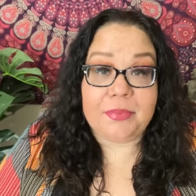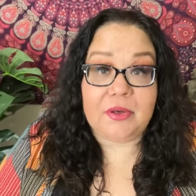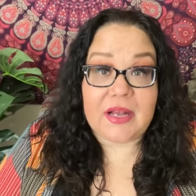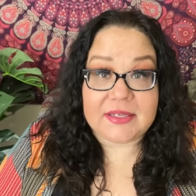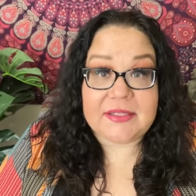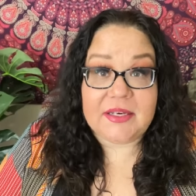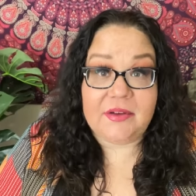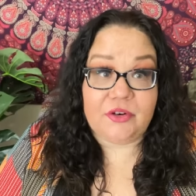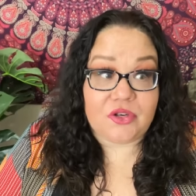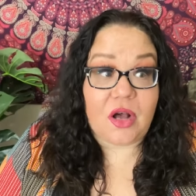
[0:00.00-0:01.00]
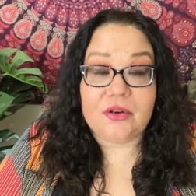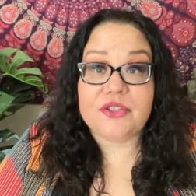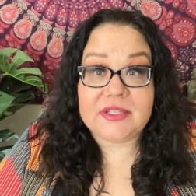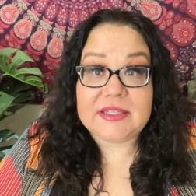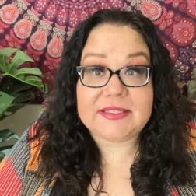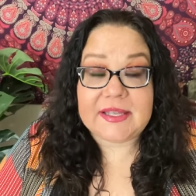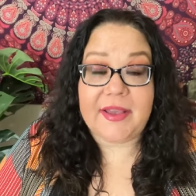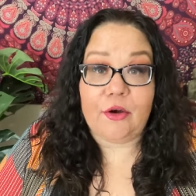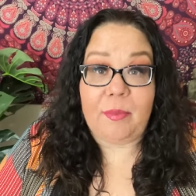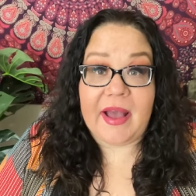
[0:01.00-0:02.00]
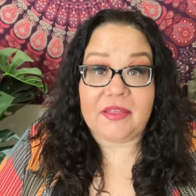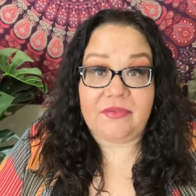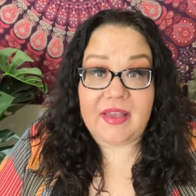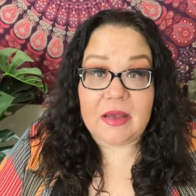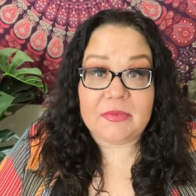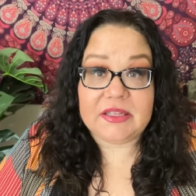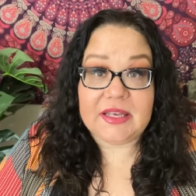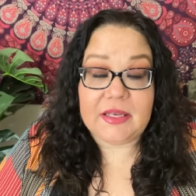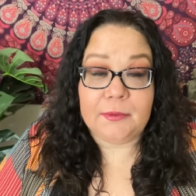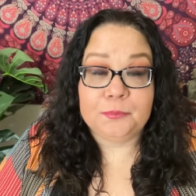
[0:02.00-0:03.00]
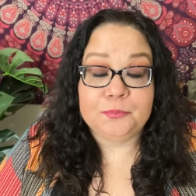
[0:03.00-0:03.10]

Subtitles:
custody of her daughter to this psychopath family.